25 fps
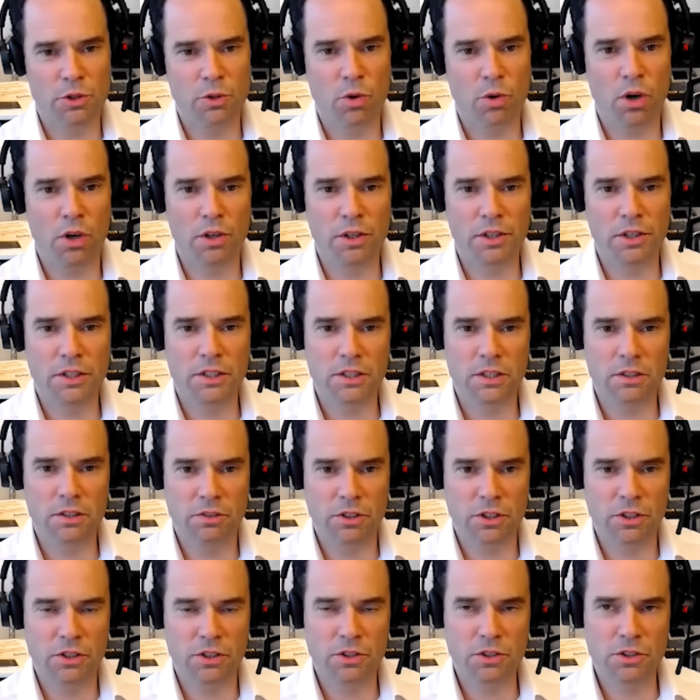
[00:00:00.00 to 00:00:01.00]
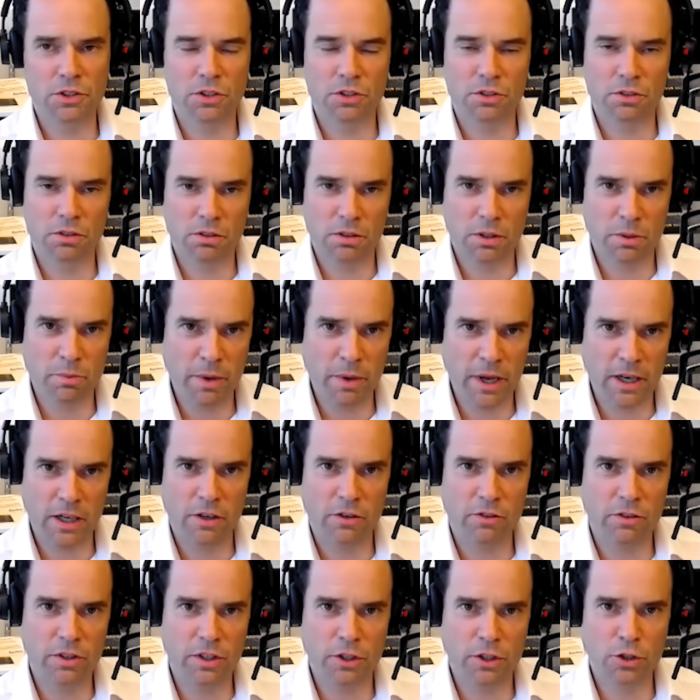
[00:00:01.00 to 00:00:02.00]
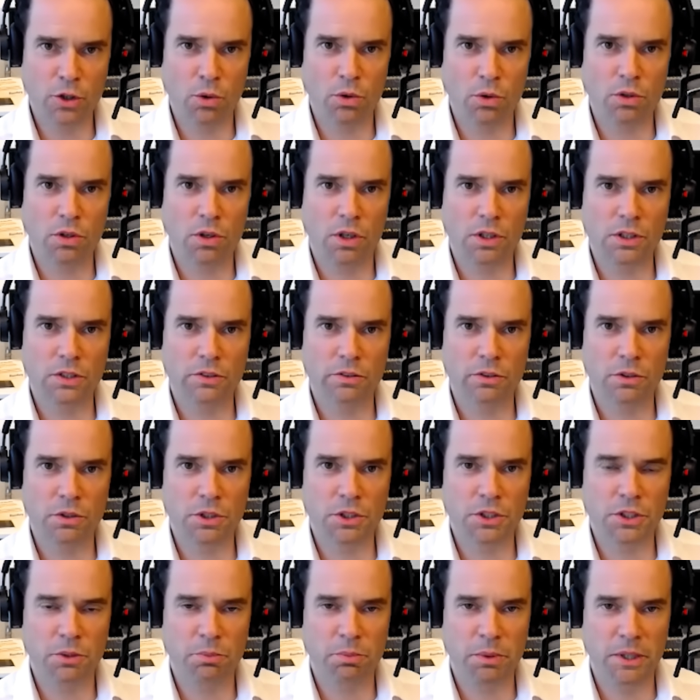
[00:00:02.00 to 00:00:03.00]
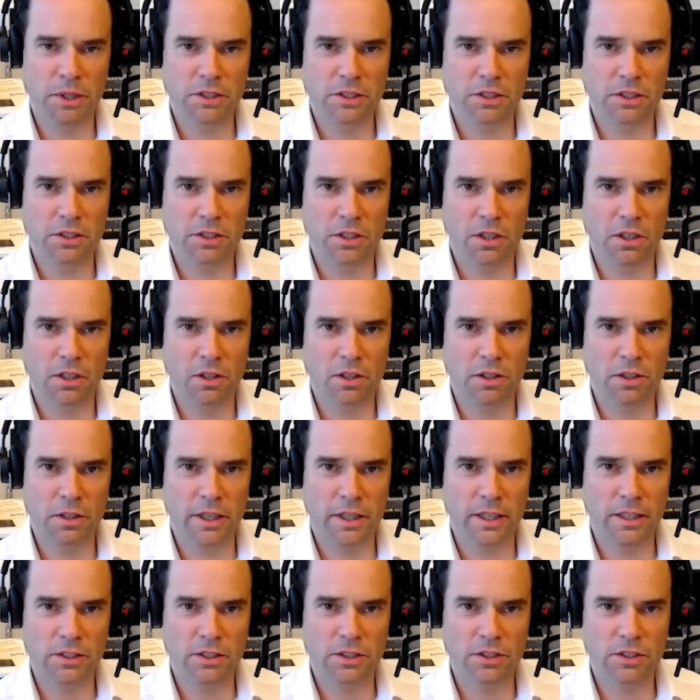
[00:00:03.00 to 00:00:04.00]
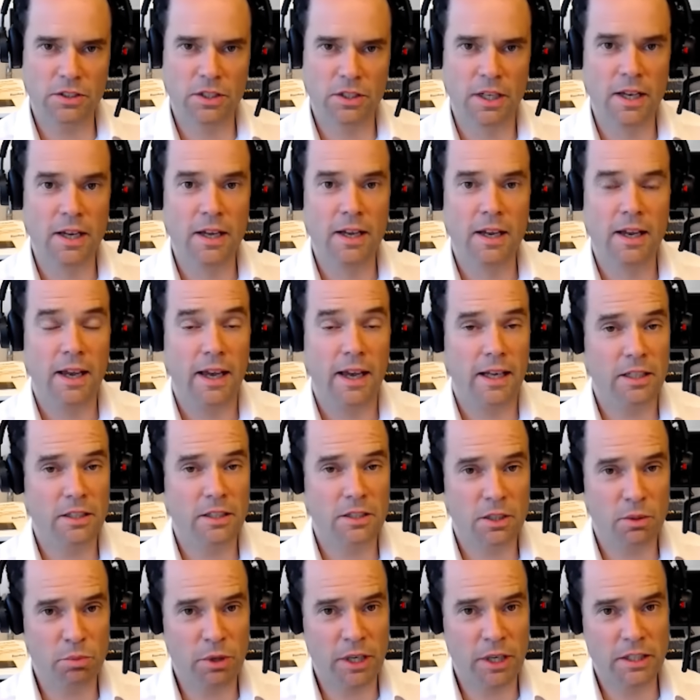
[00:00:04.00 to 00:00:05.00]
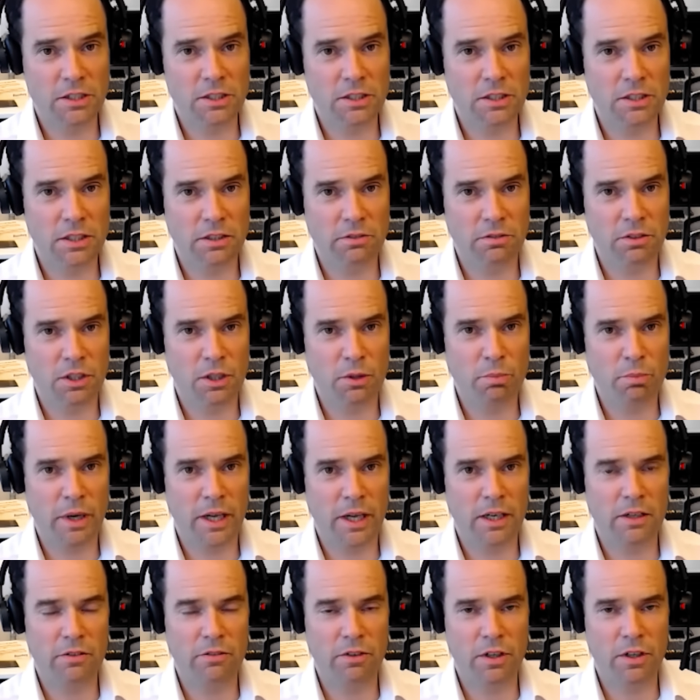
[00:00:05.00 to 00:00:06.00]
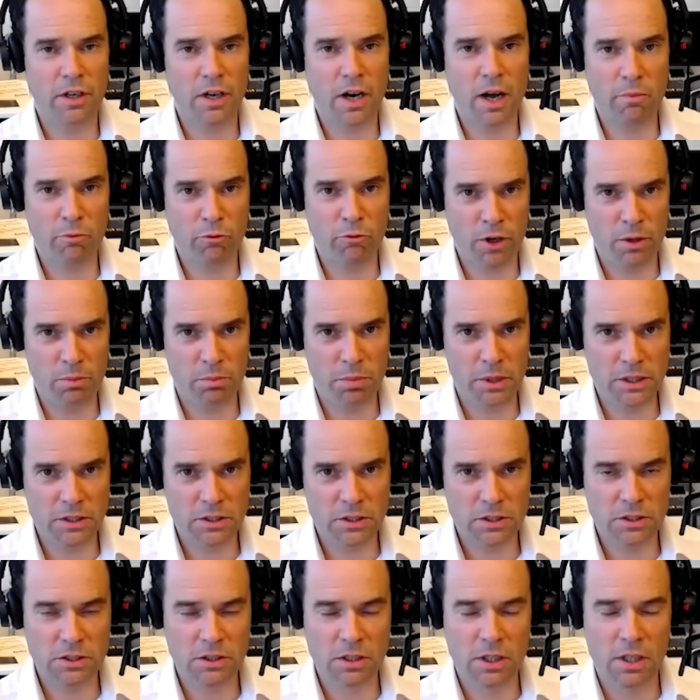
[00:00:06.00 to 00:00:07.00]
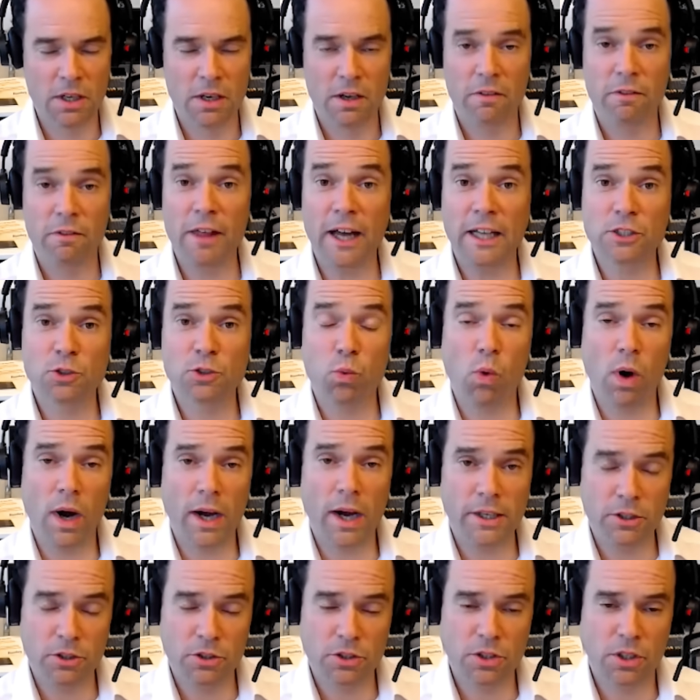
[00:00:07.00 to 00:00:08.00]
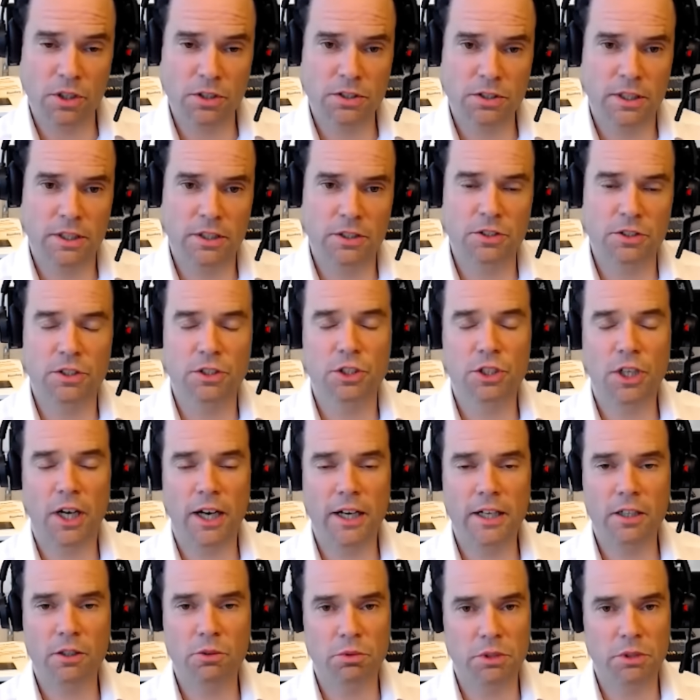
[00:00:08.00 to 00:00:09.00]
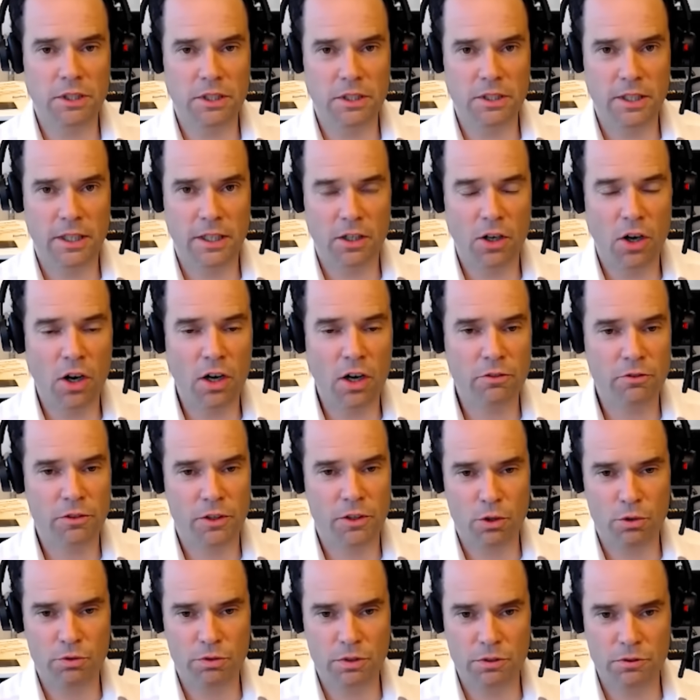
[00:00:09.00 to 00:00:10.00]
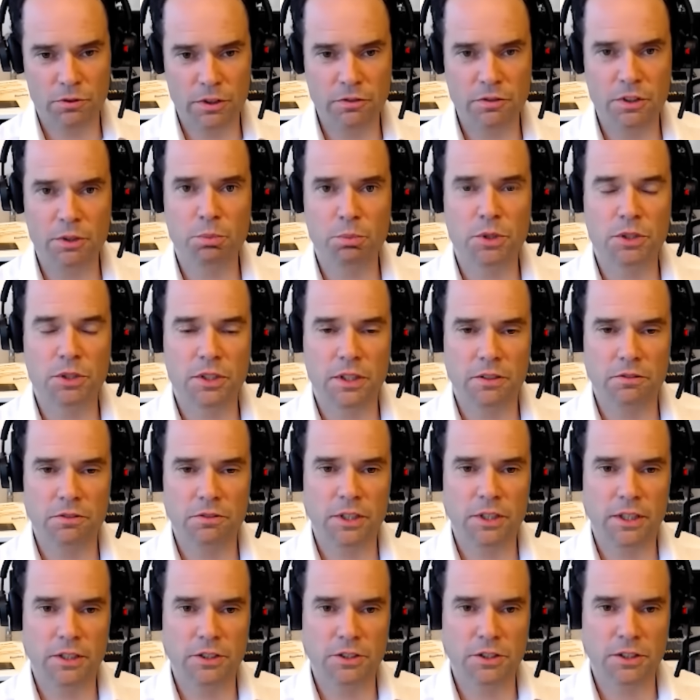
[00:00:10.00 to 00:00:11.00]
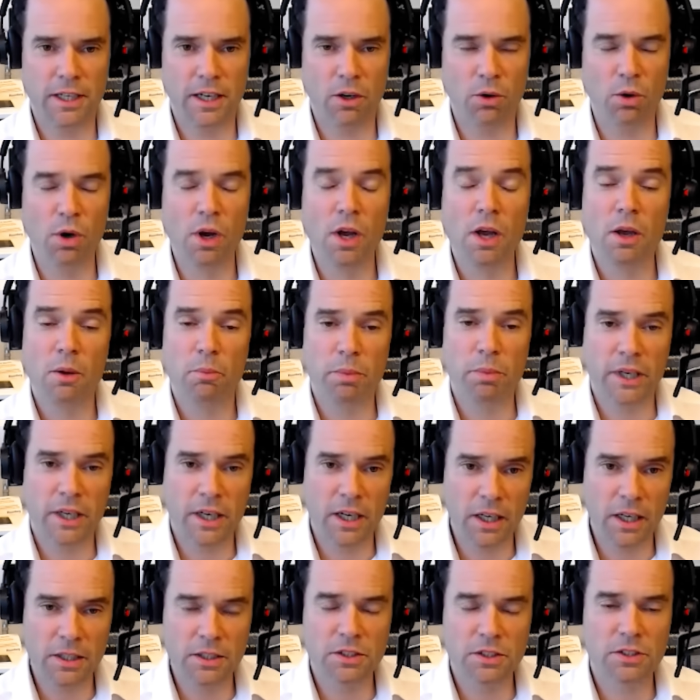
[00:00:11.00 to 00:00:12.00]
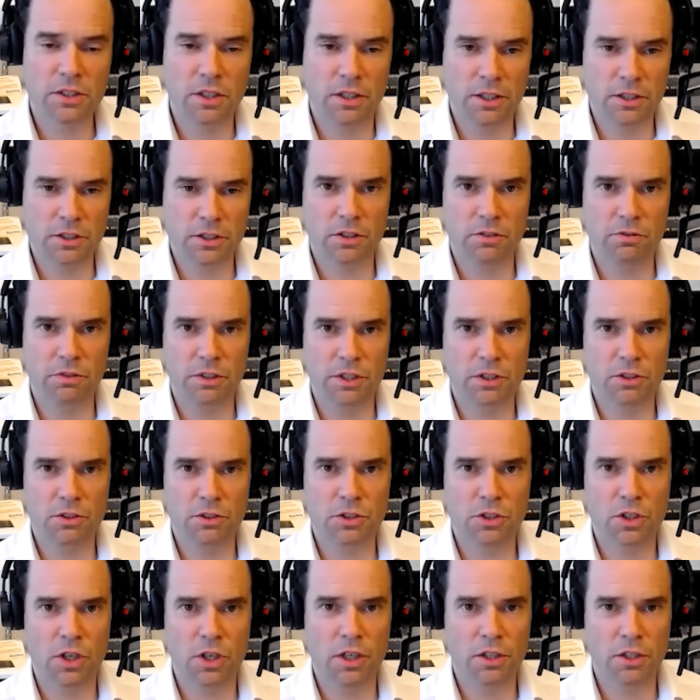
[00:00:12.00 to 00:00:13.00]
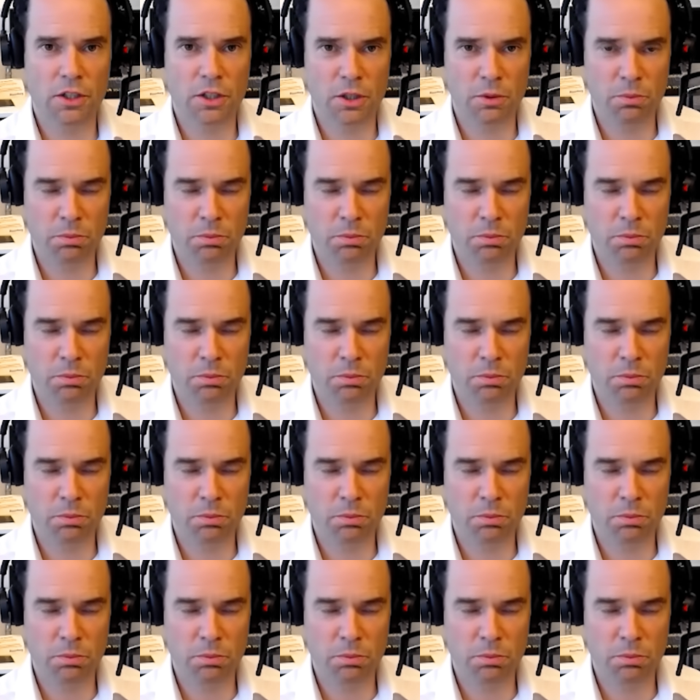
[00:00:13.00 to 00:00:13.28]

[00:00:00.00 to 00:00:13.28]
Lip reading: you already see vehicles competitive on a total cost of ownership basis in a lot of cases, and in some cases, even competitive on an upfront basis. That's why you saw sales in China really take off. They're over 50% of sales now because electric vehicles got